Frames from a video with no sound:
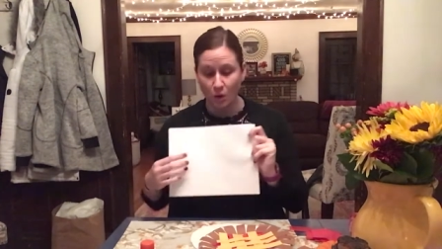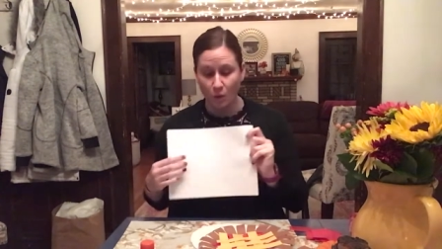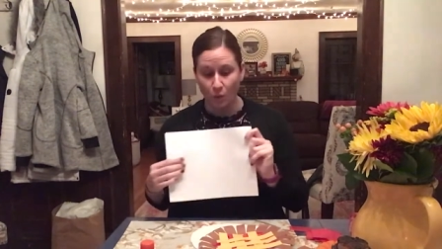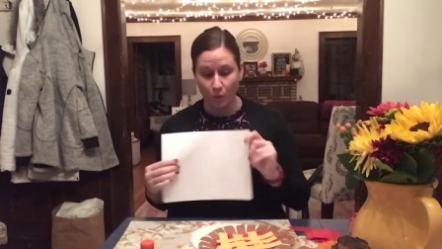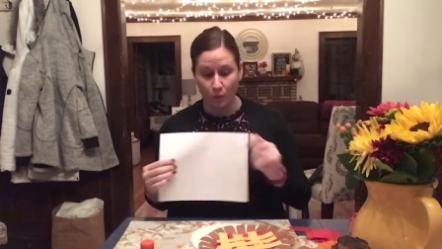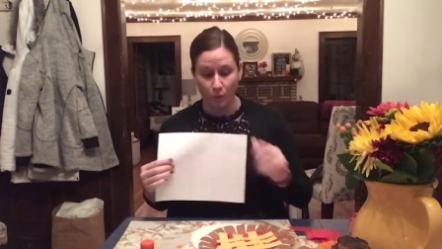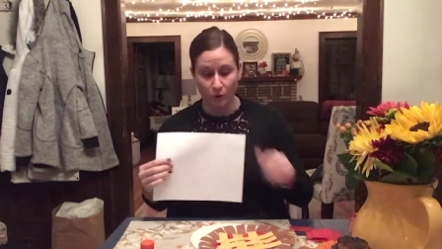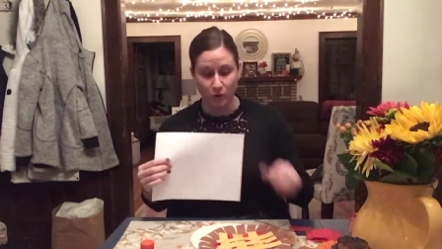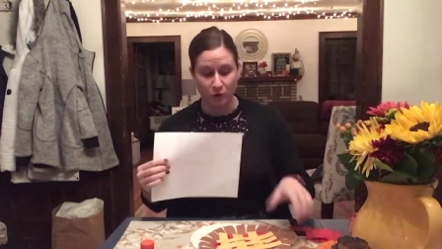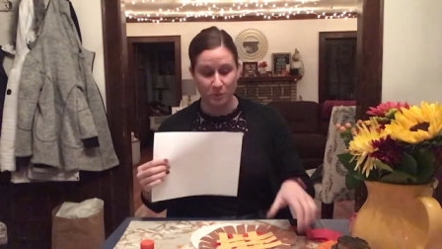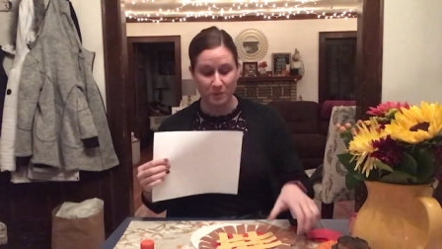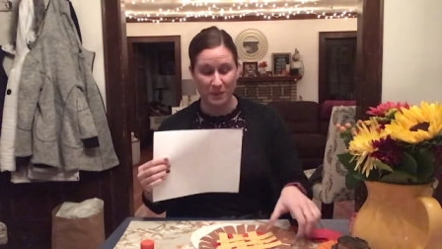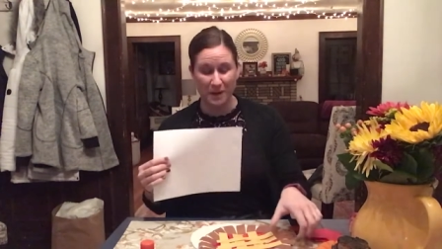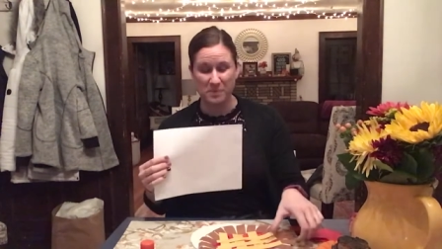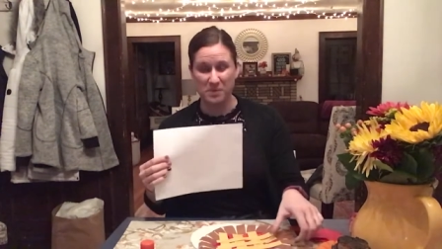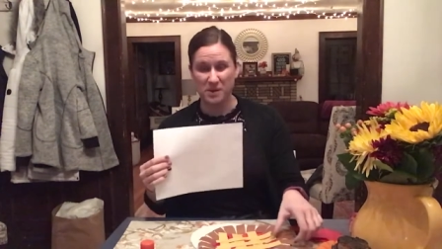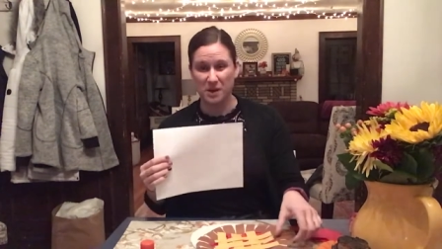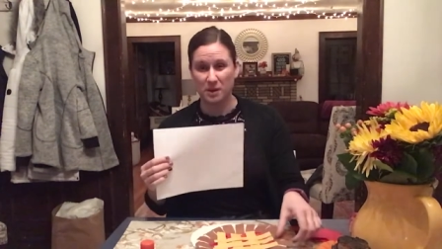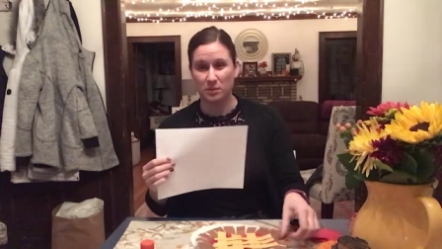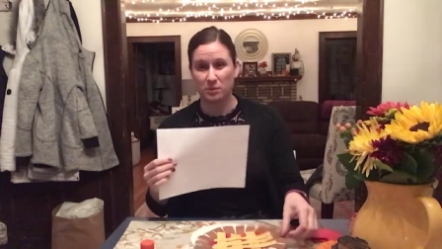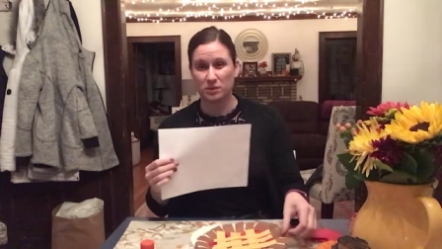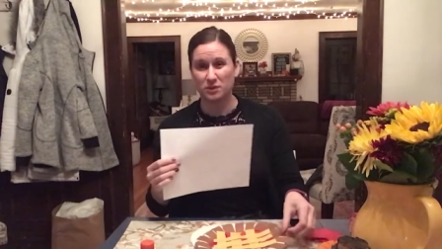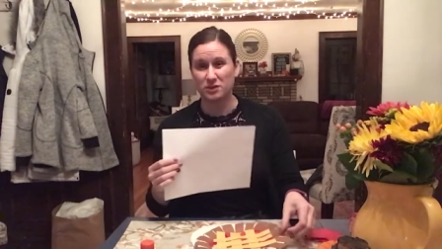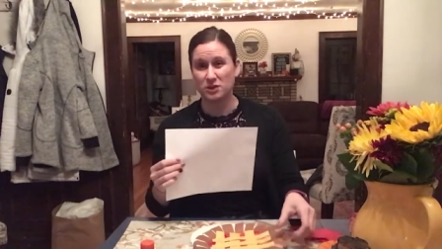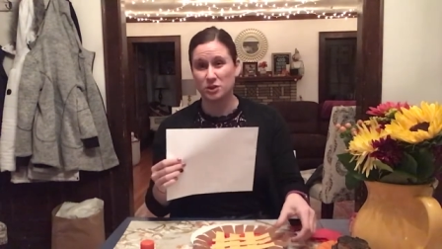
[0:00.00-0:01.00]
or you might be
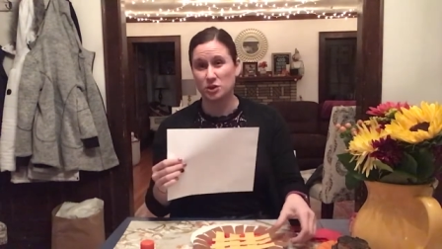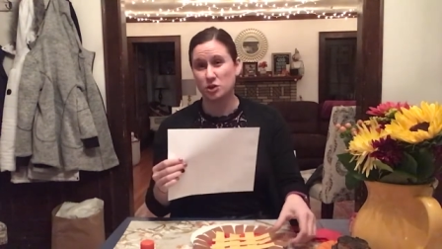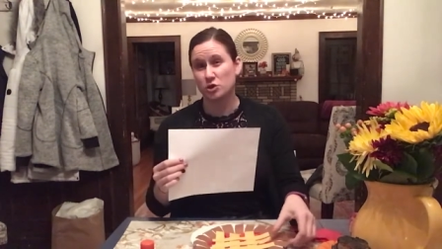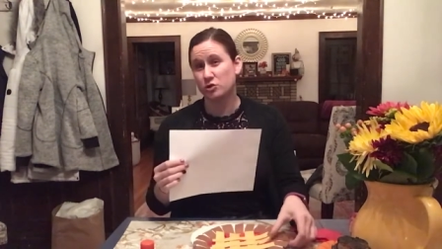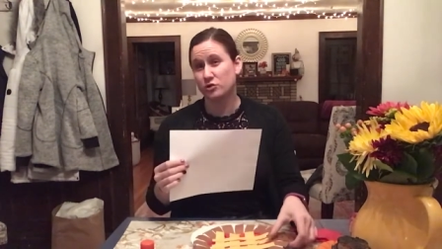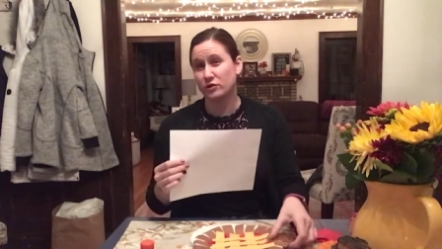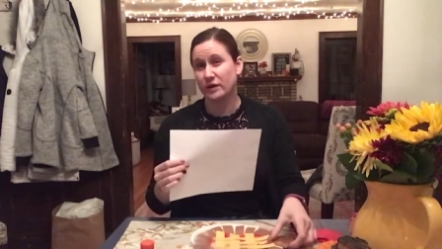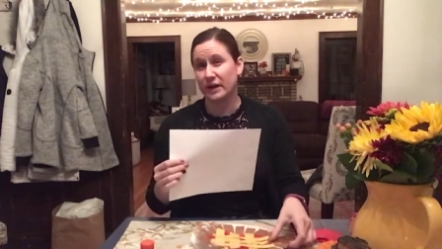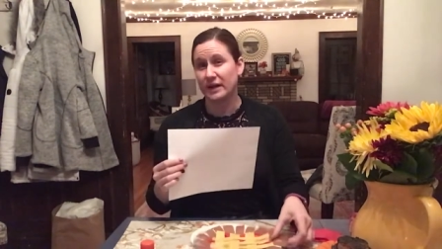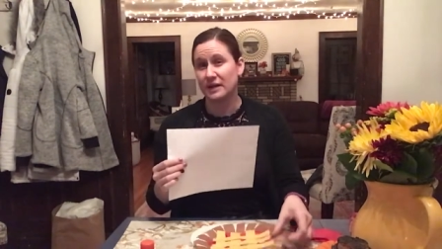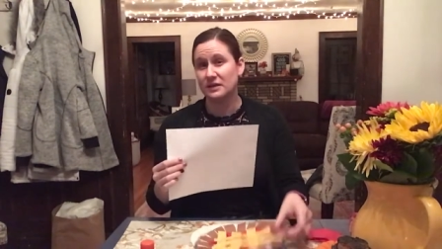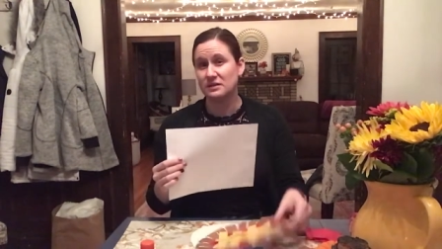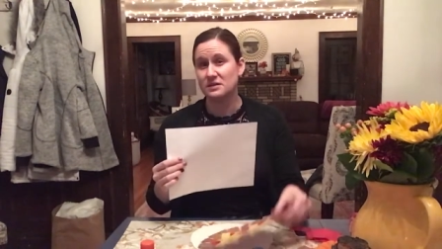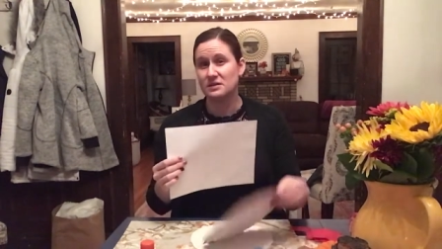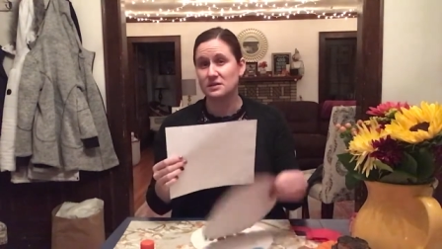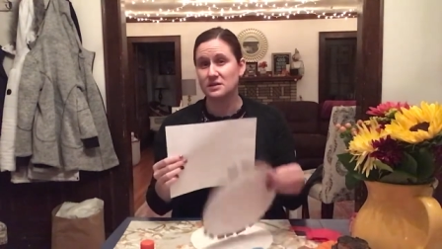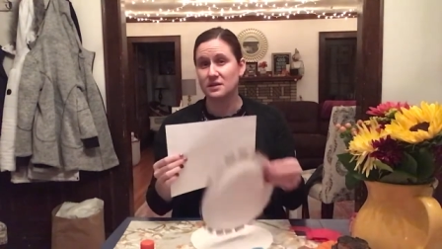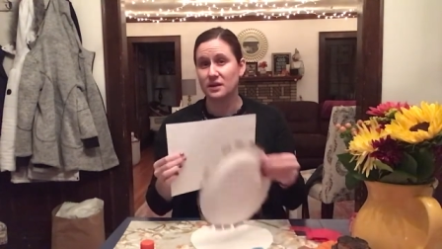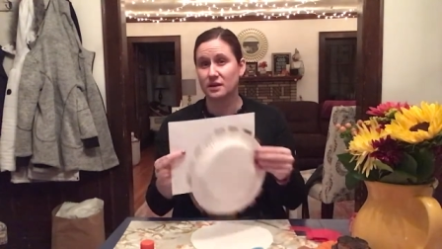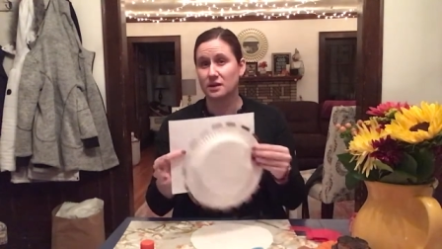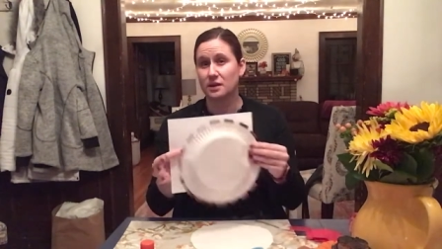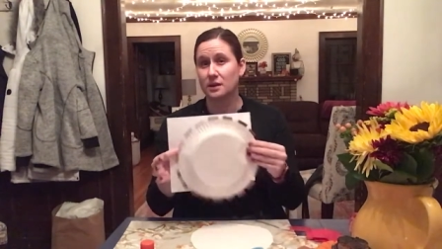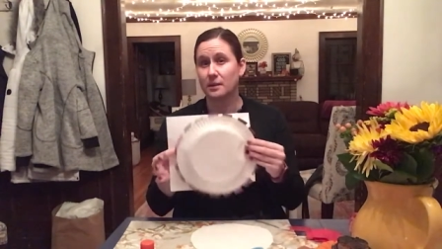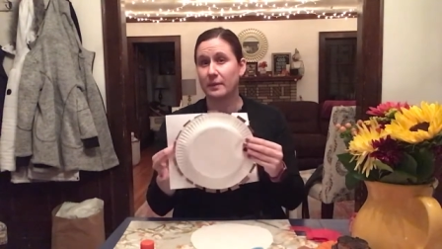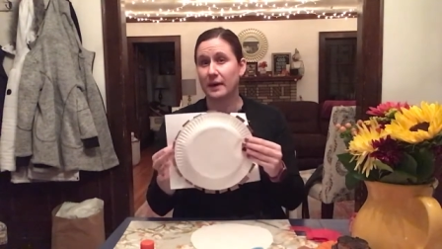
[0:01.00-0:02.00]
able to trace
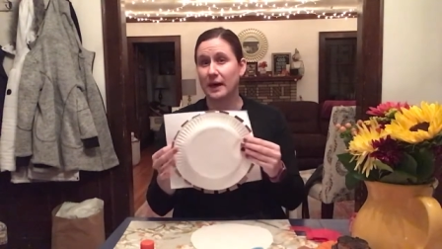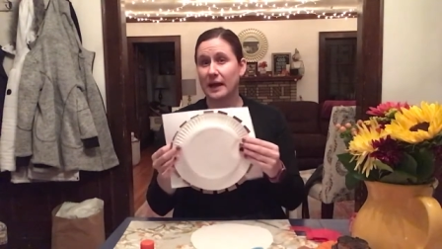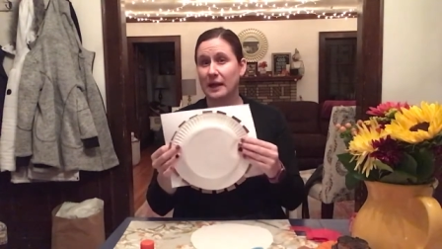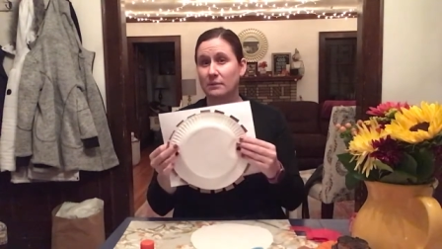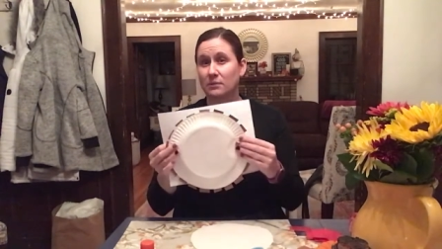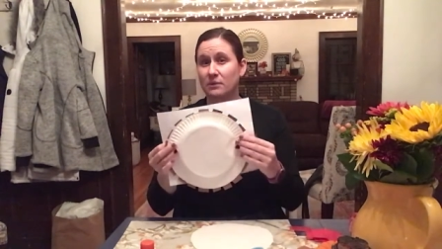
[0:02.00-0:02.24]
like the bottom